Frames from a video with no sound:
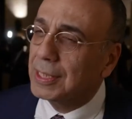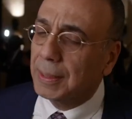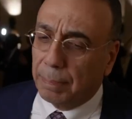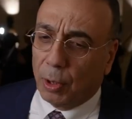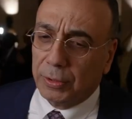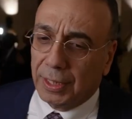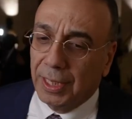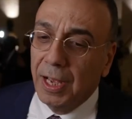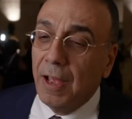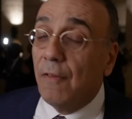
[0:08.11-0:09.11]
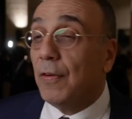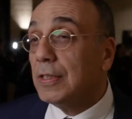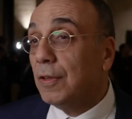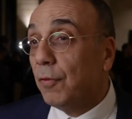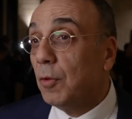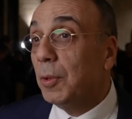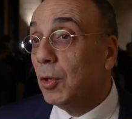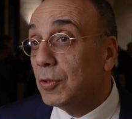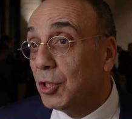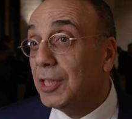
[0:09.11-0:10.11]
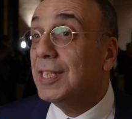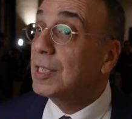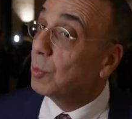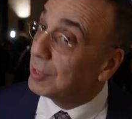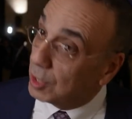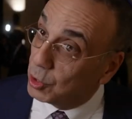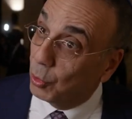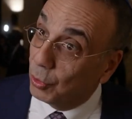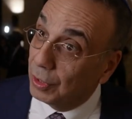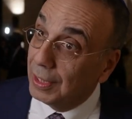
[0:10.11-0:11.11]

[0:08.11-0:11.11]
It's important, first of all, because Jesus was a Jew.